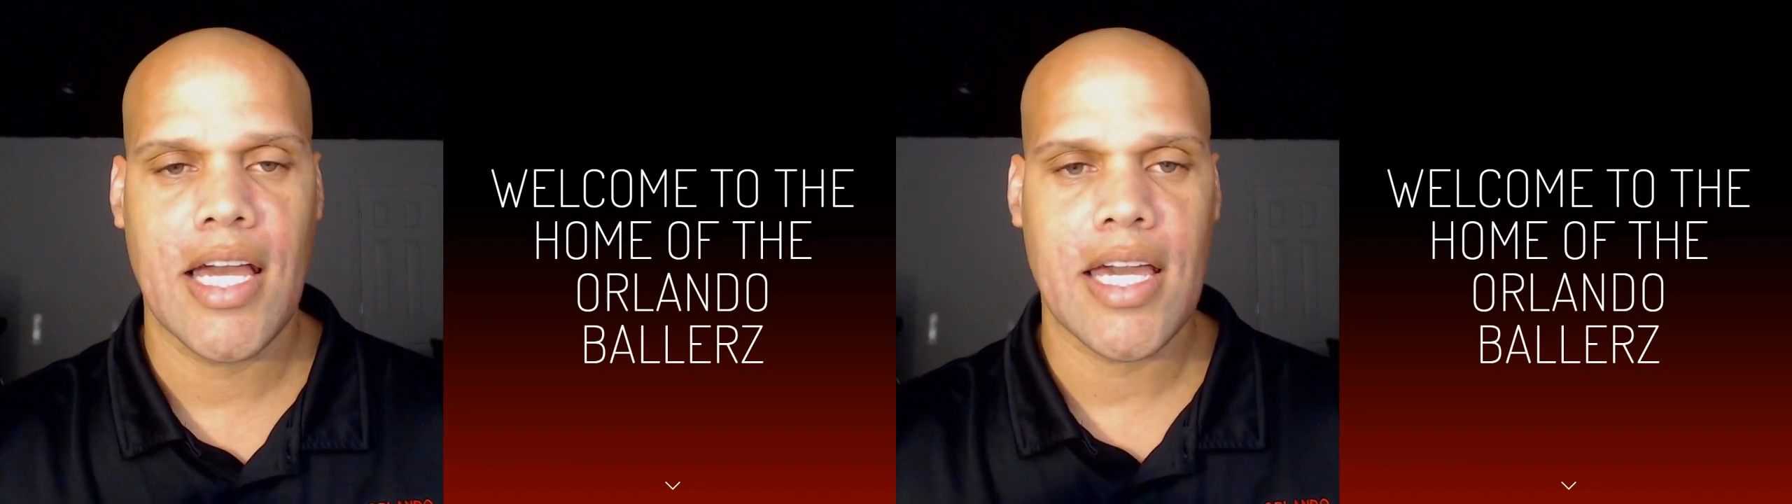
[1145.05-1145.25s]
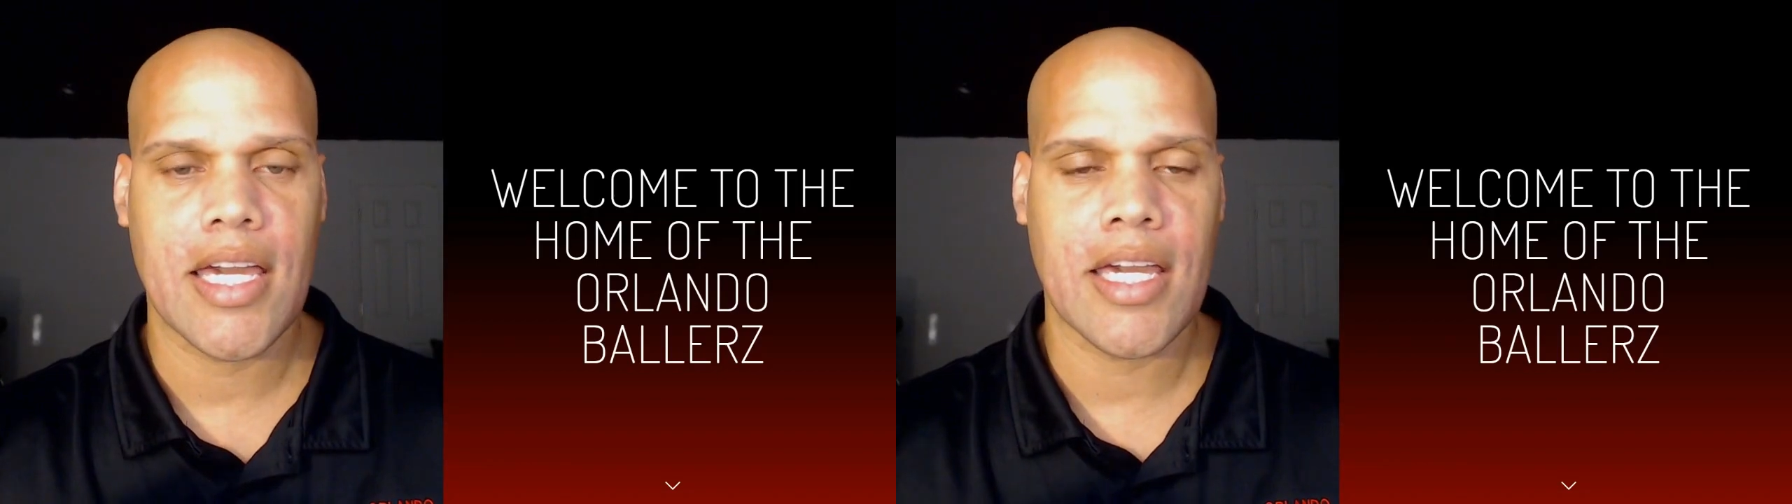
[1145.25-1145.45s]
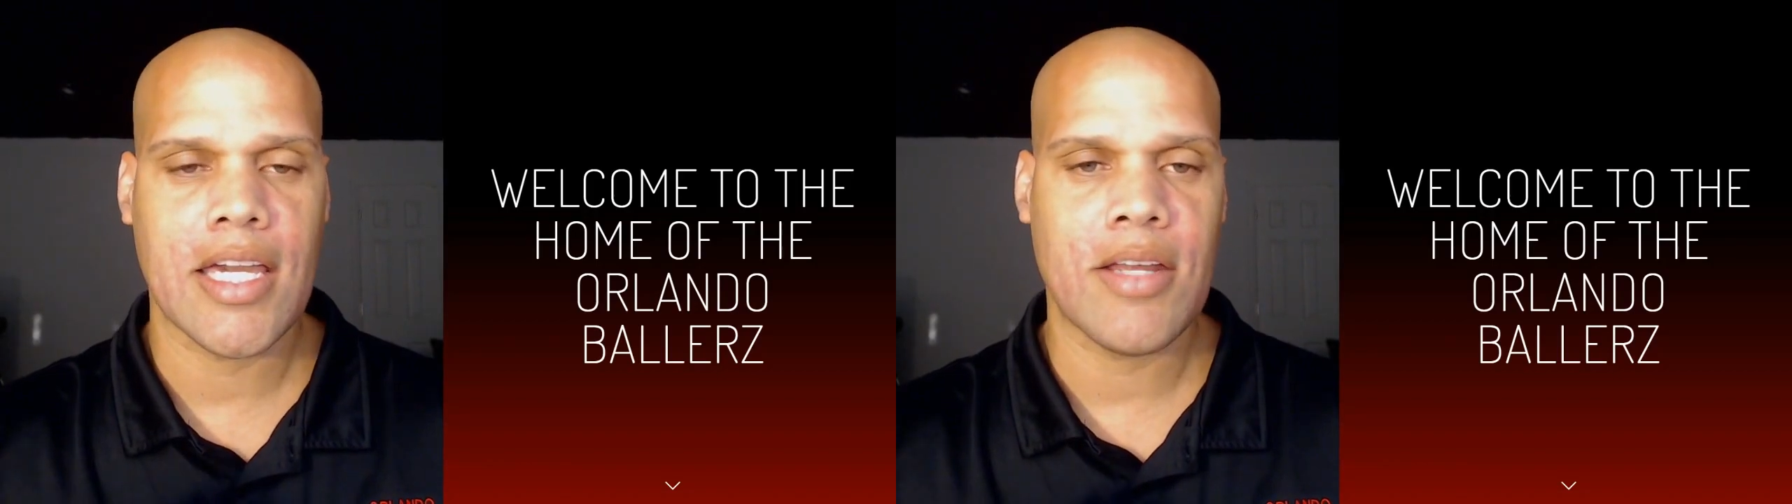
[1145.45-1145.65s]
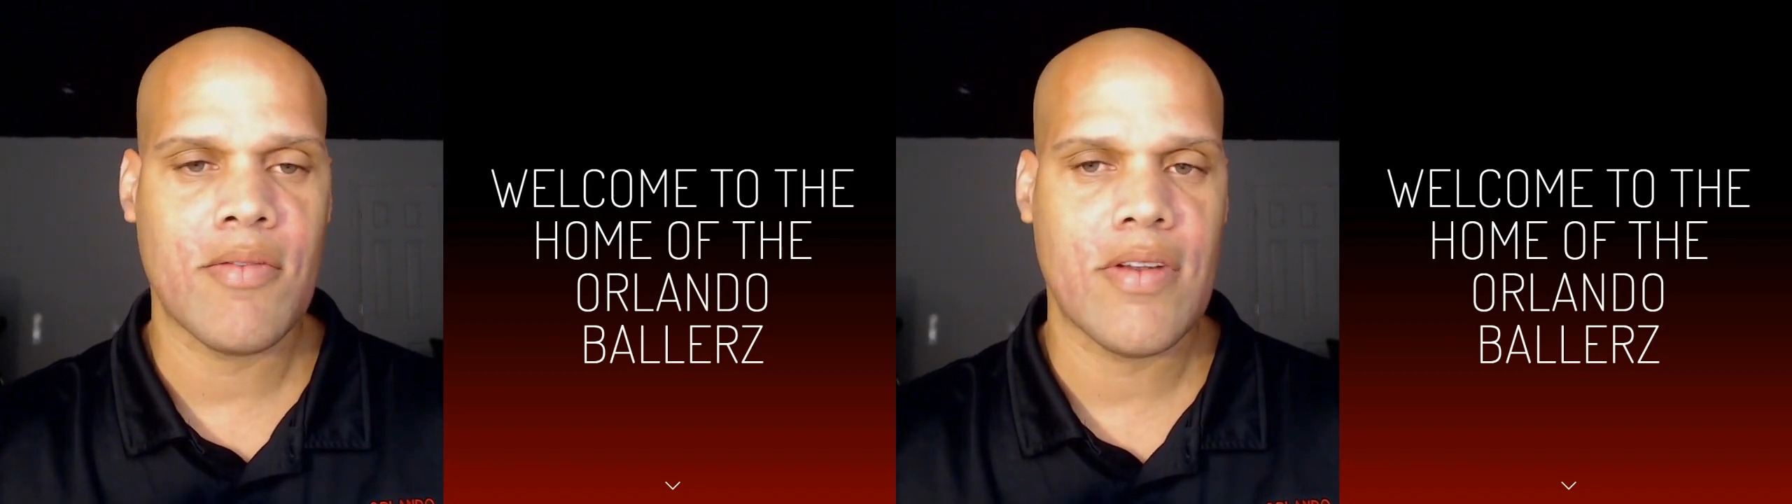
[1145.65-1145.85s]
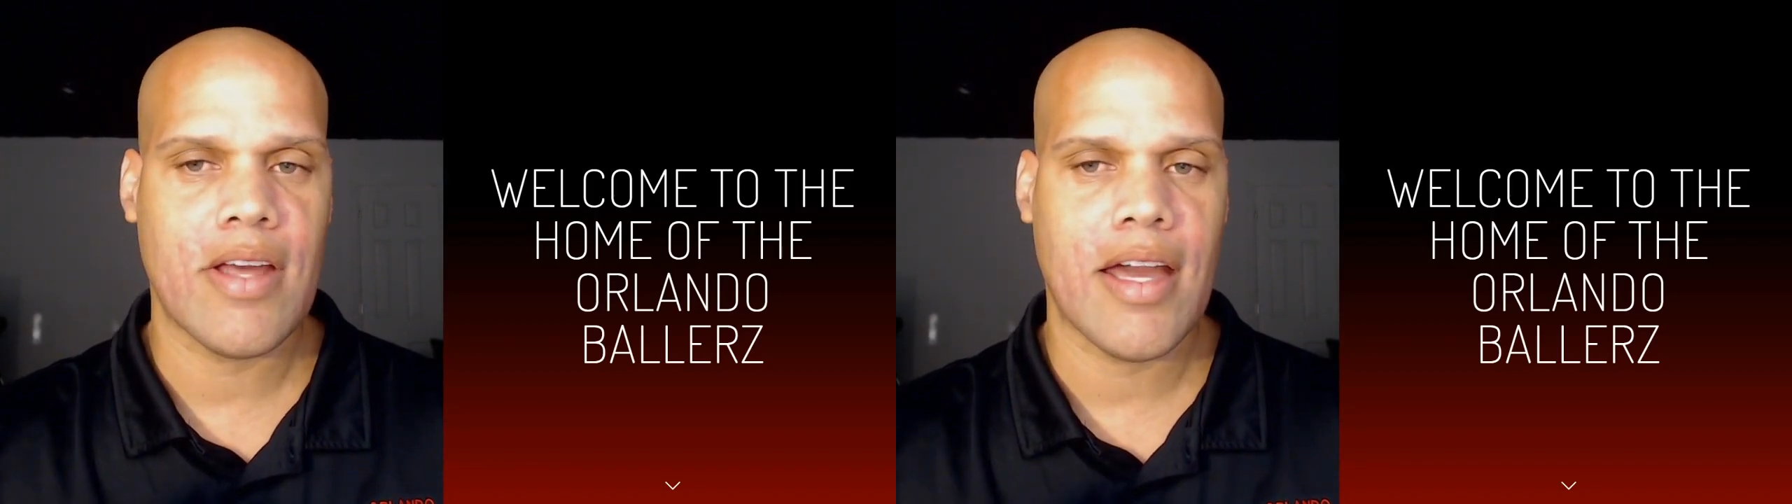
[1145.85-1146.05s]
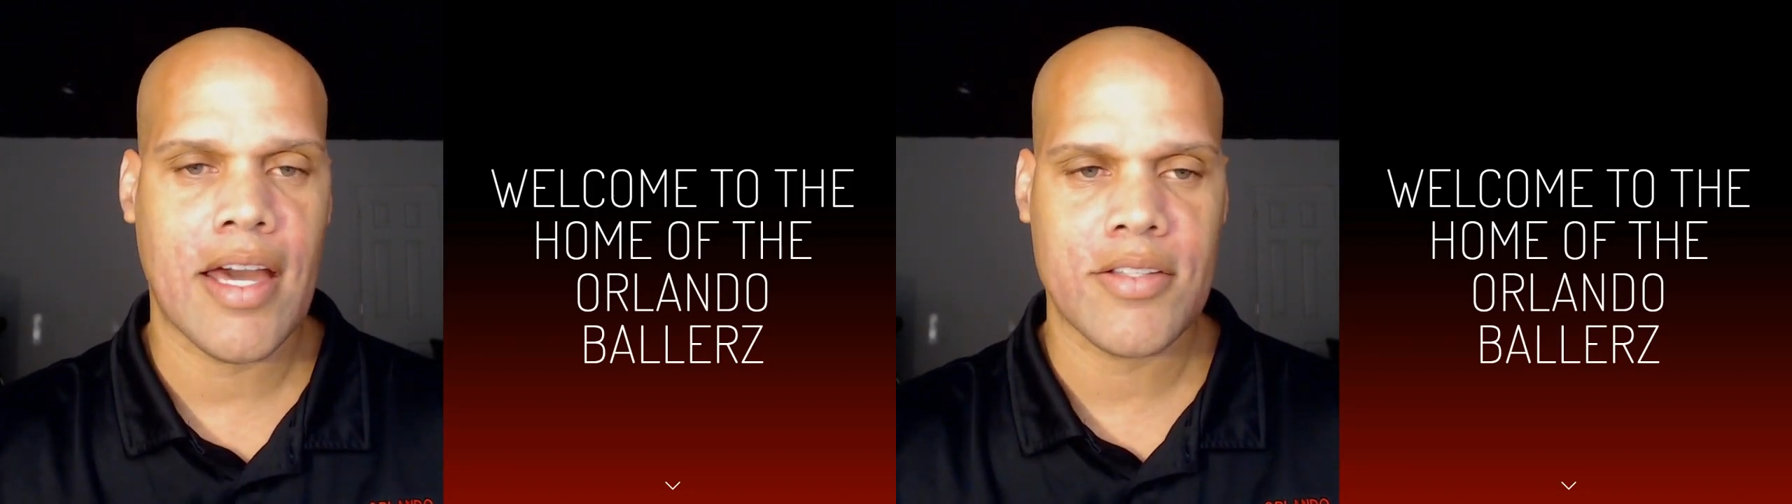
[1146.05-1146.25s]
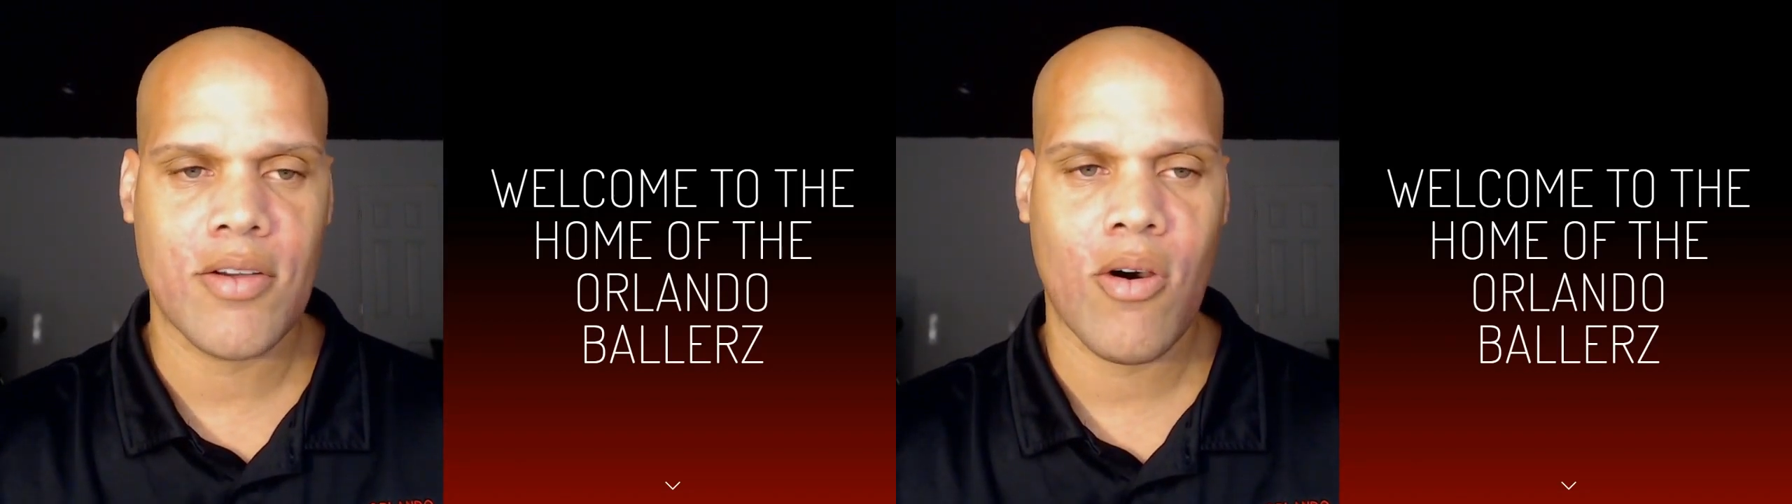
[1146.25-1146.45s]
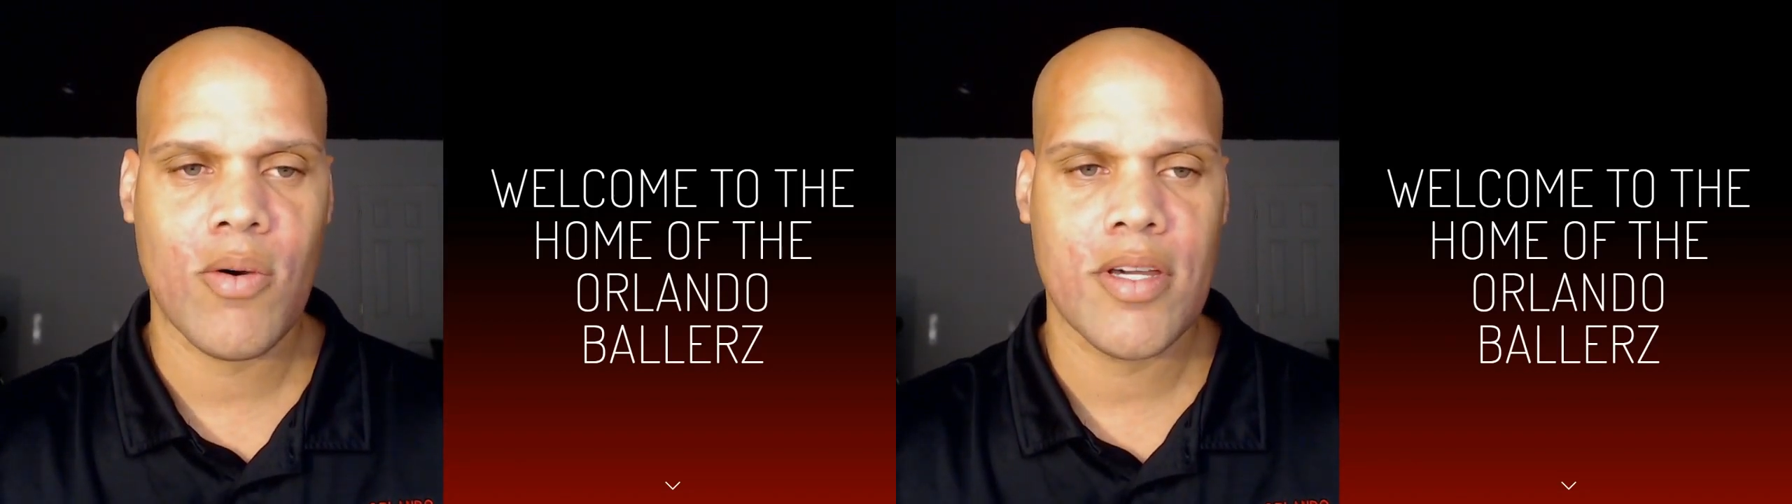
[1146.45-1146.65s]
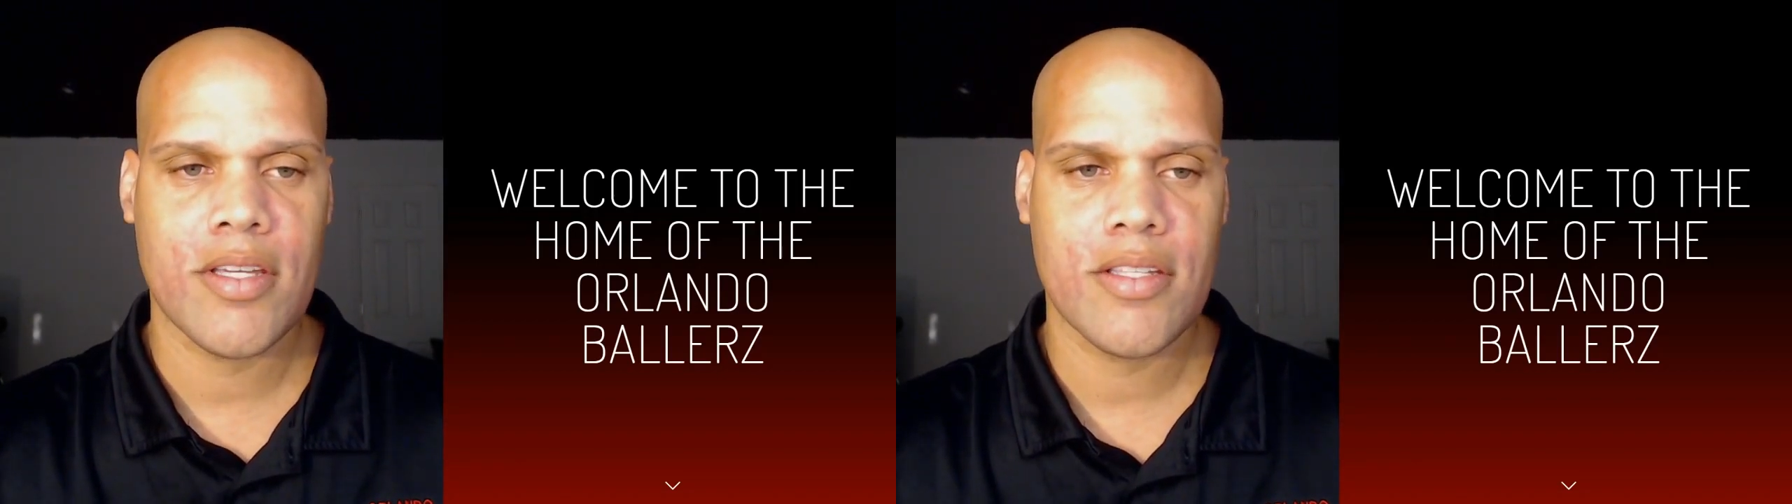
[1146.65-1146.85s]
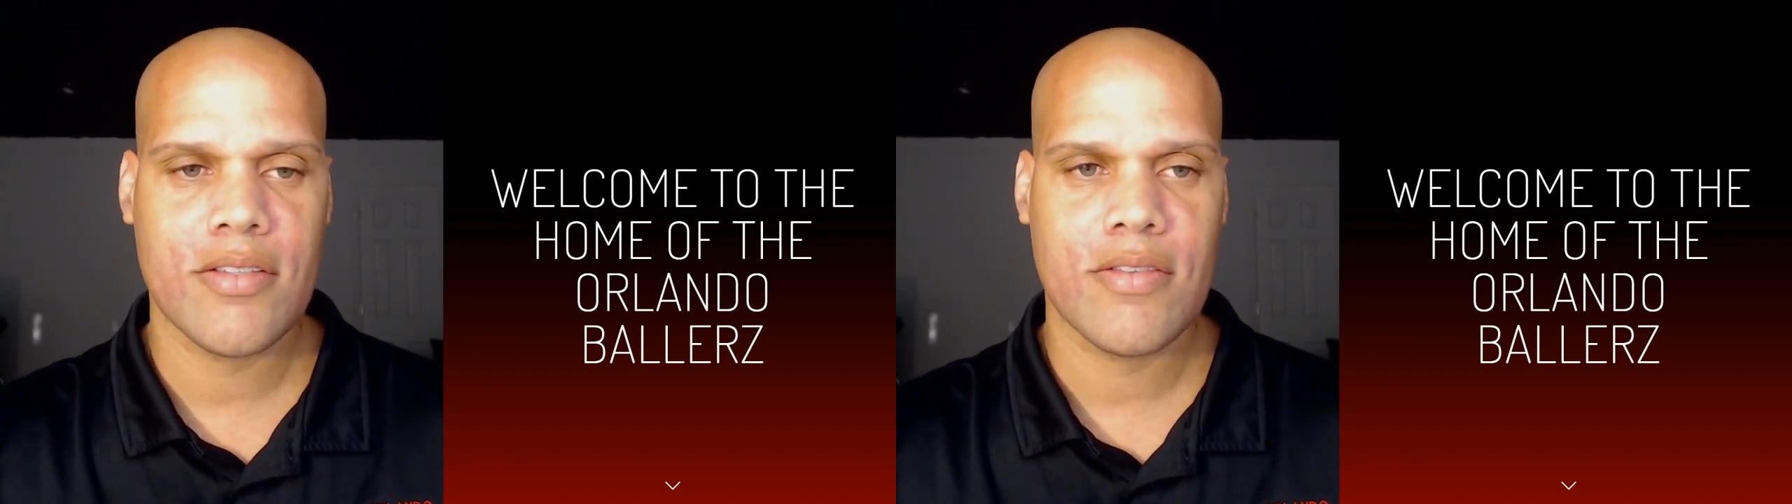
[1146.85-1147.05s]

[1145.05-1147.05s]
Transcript: And as always,